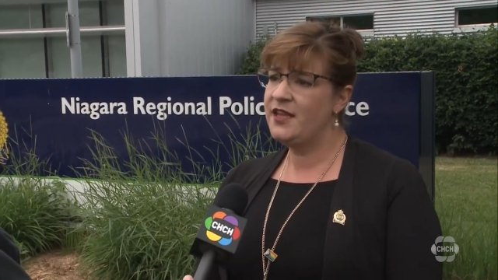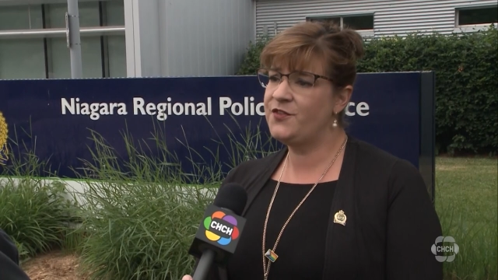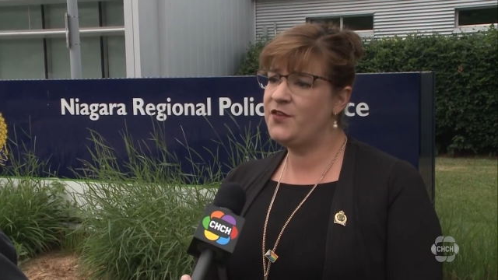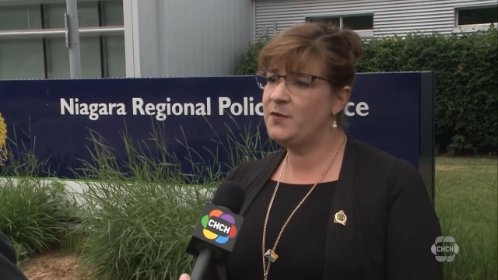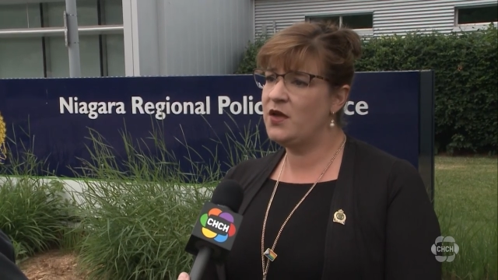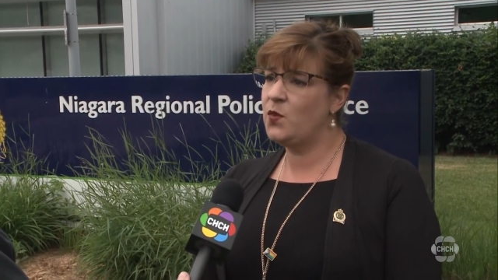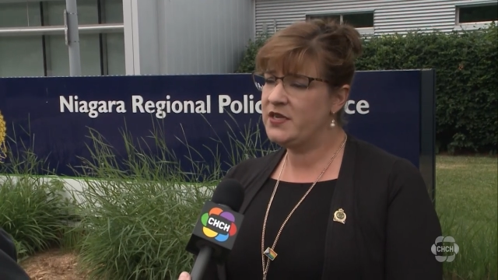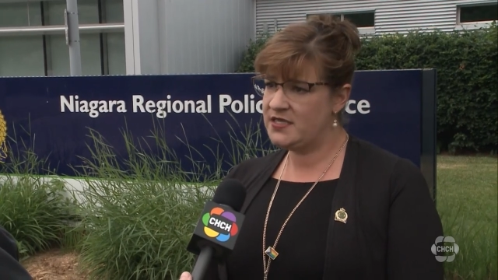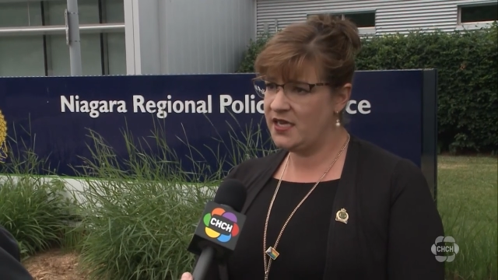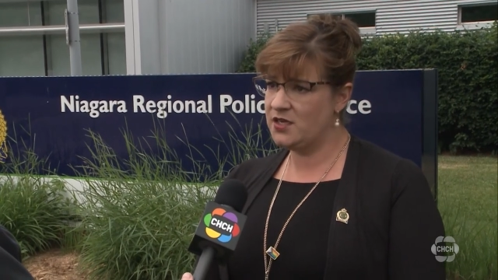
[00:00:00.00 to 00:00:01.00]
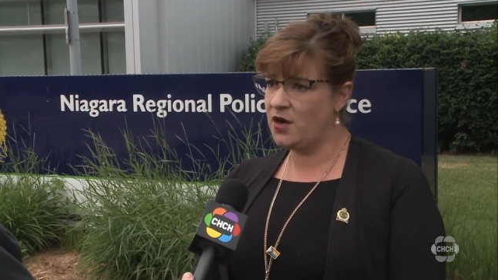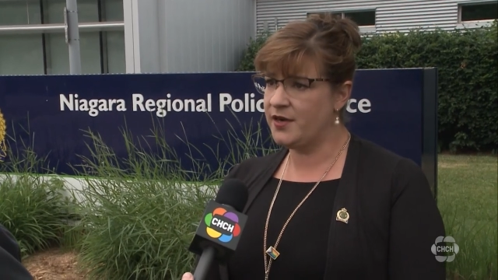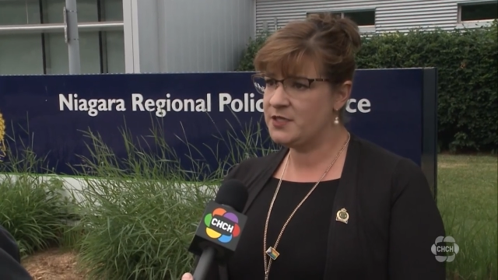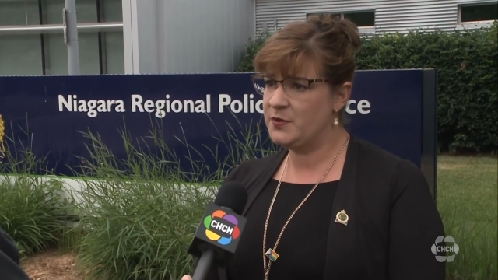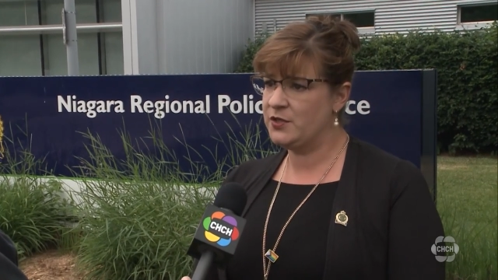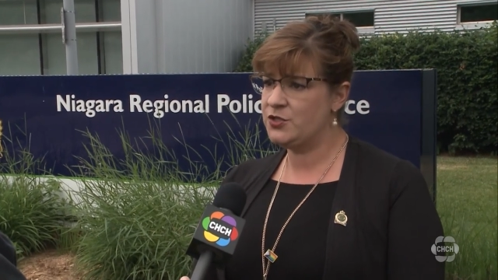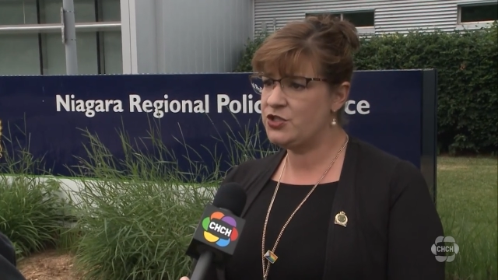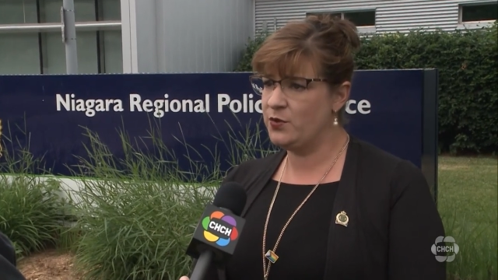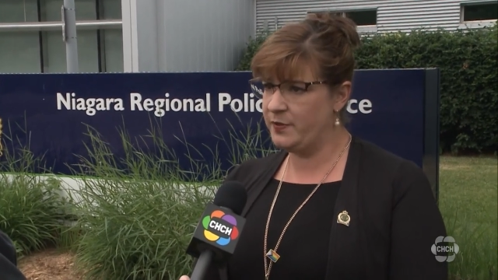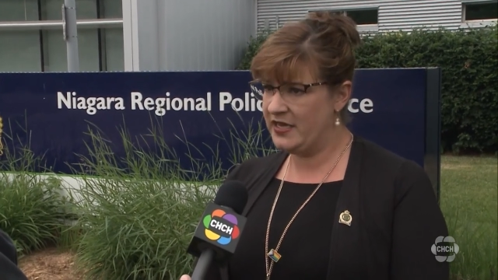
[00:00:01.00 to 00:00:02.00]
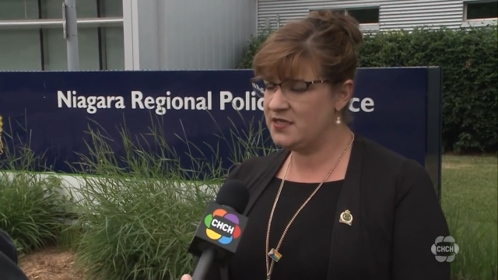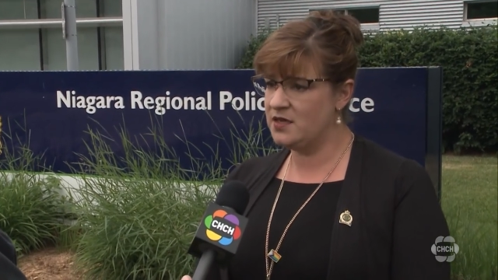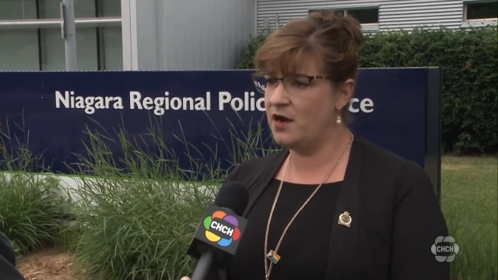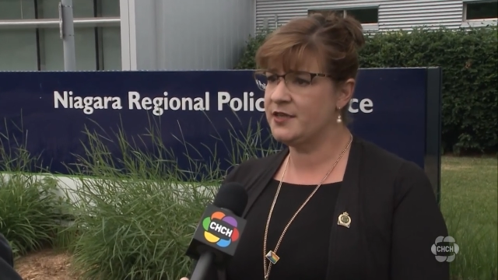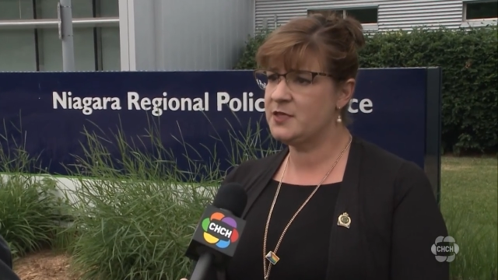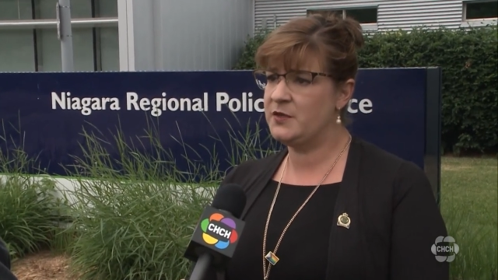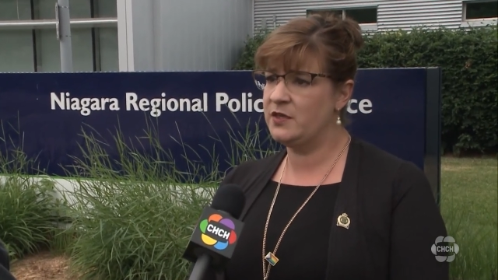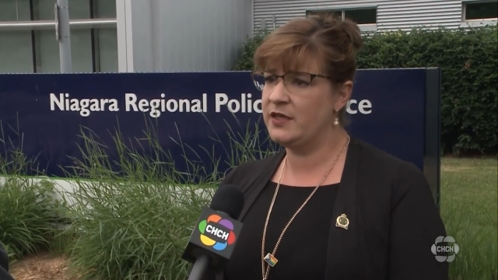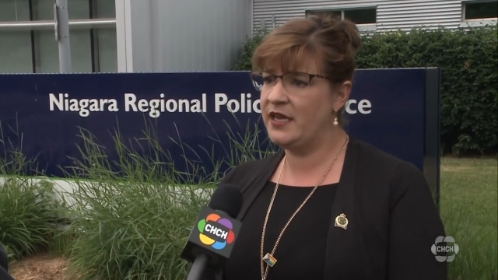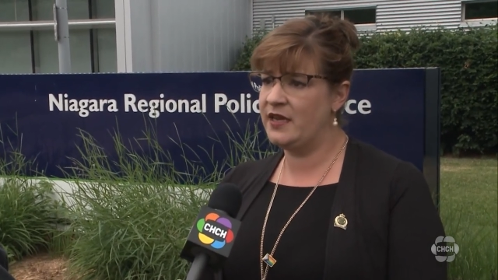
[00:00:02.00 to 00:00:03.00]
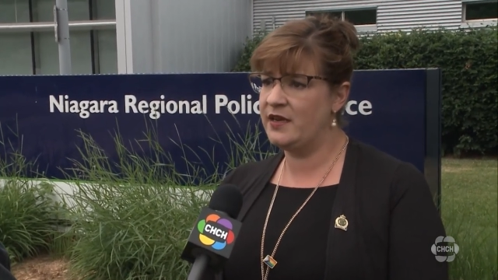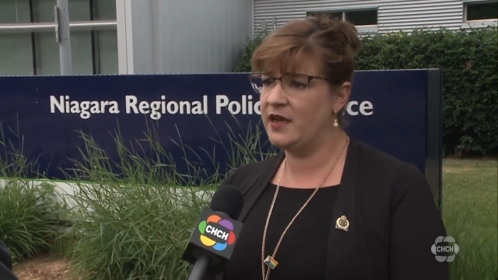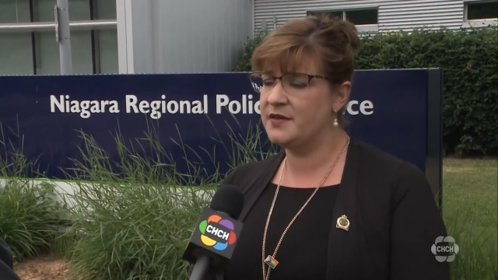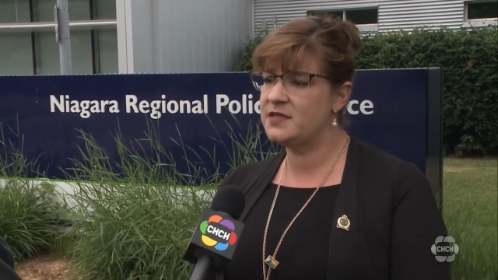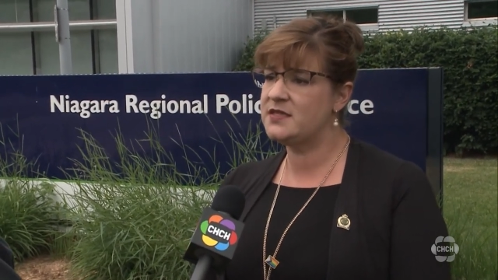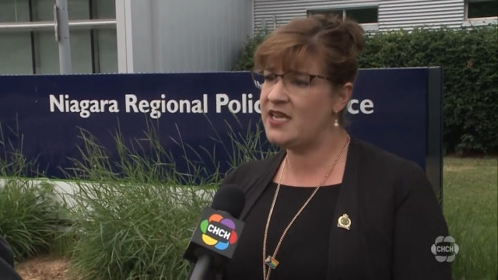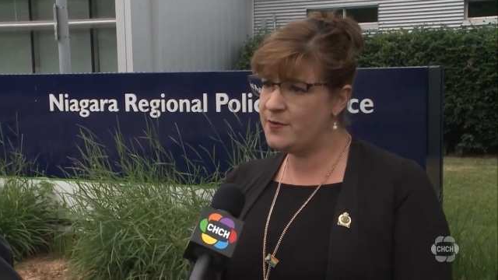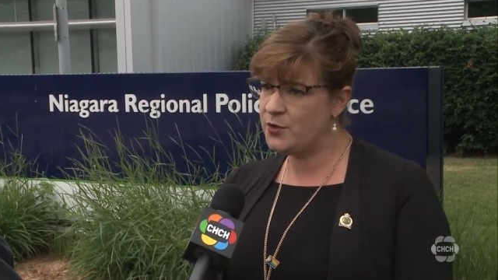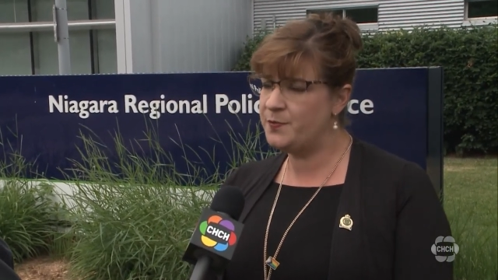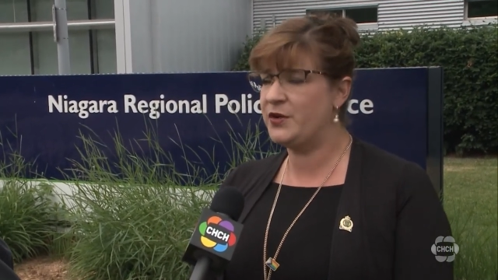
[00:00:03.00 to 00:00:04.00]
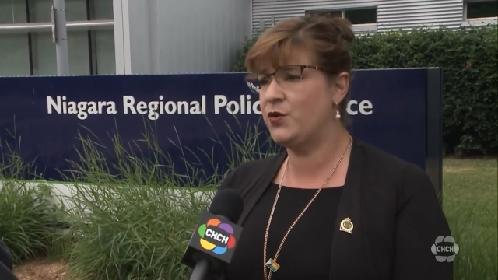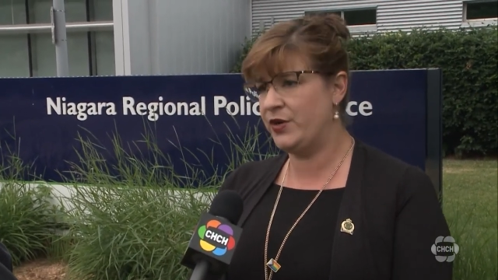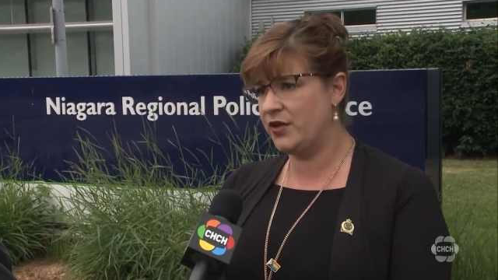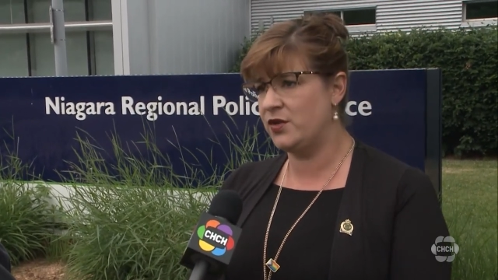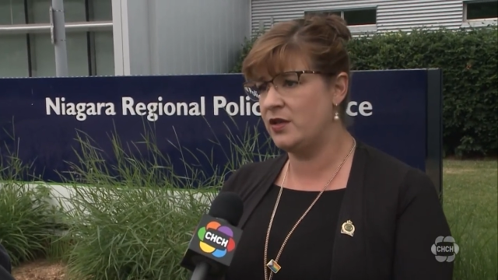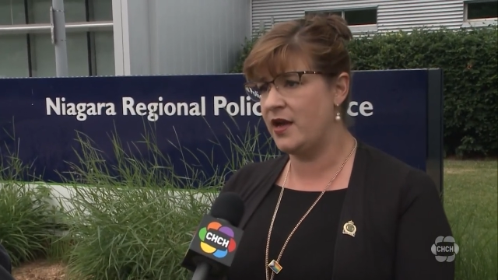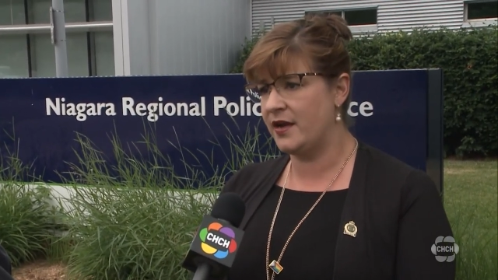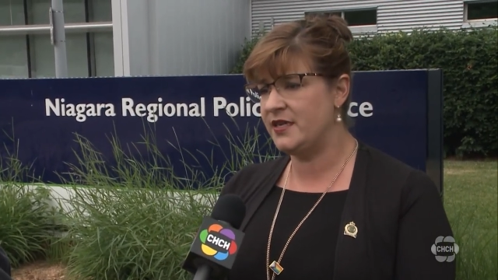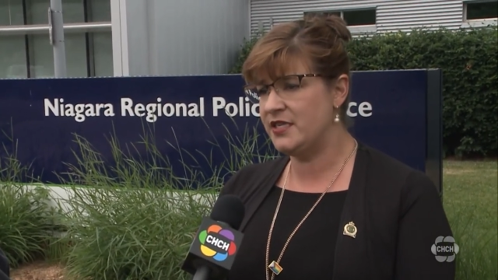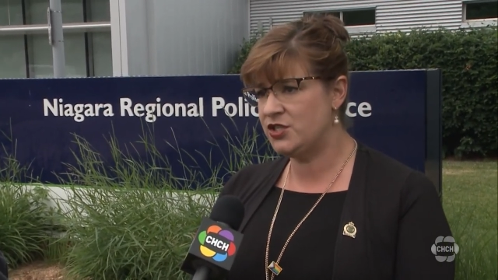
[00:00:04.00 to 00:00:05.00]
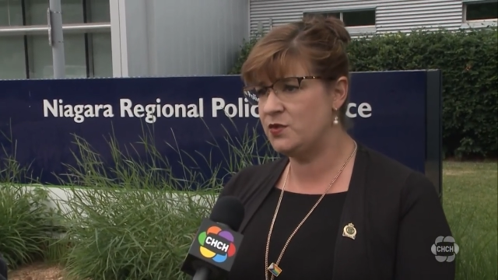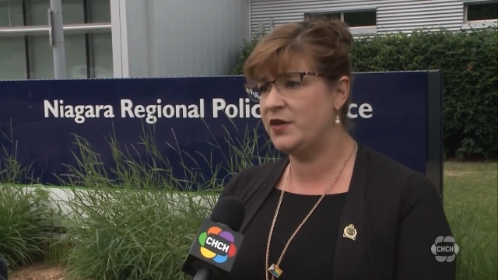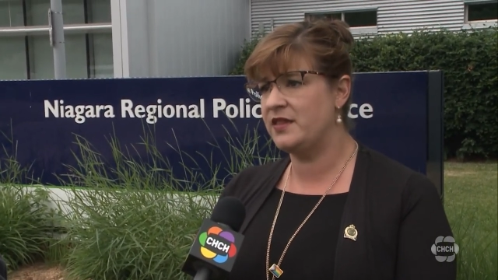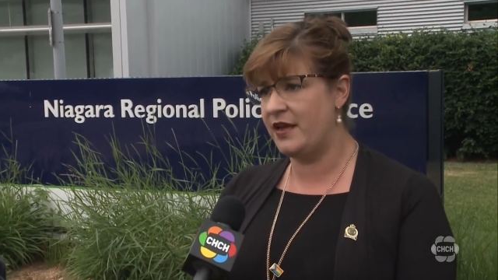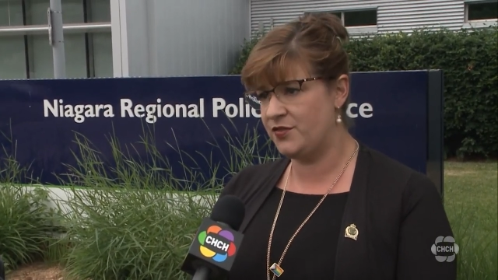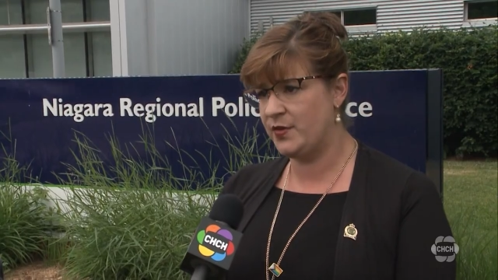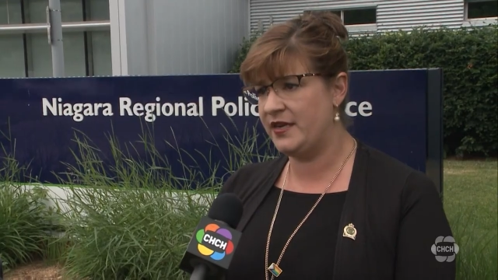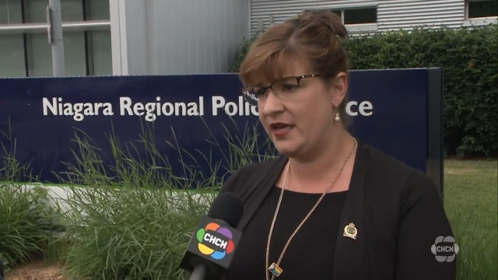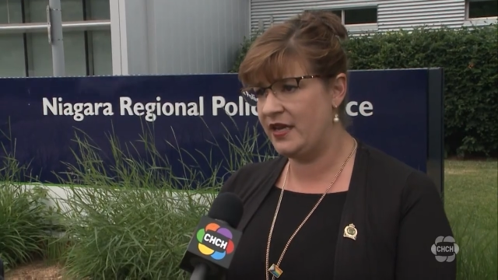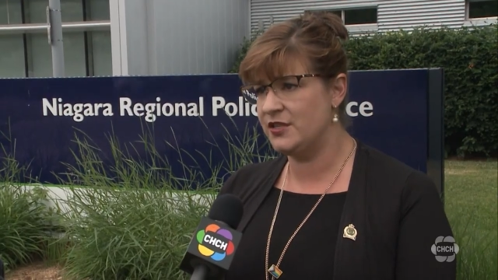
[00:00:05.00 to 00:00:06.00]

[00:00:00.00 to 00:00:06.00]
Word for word: The female was taken to hospital. She remains in hospital in uh, stable but critical uh, condition with life threatening